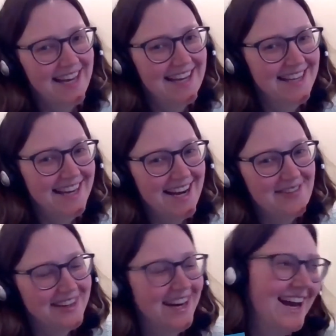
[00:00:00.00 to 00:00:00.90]
at the
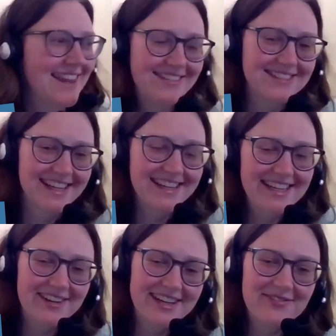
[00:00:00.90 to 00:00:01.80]
library. There is only
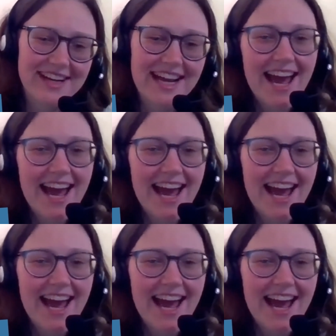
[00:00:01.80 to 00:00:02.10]
one of me.